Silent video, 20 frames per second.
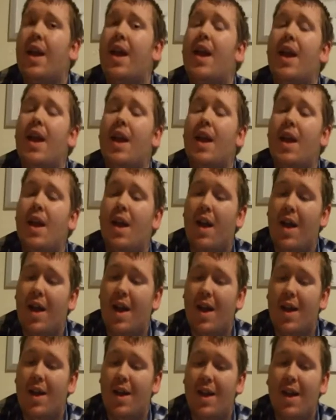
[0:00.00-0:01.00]

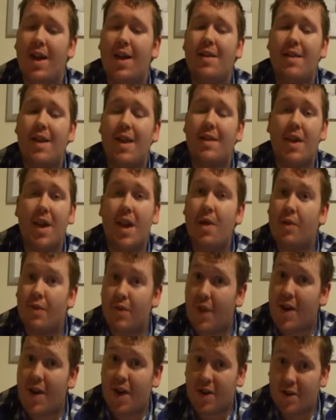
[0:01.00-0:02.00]
He said that he was
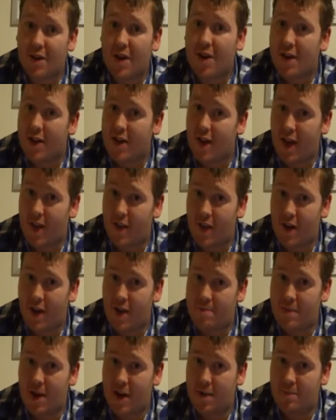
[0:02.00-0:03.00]
very excited to hear that
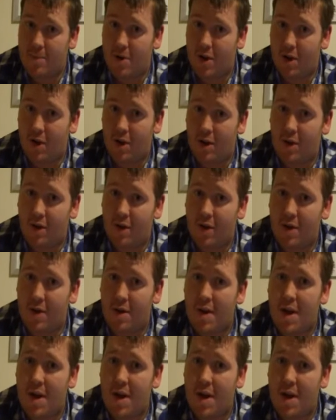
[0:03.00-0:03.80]
I'd made a monologue,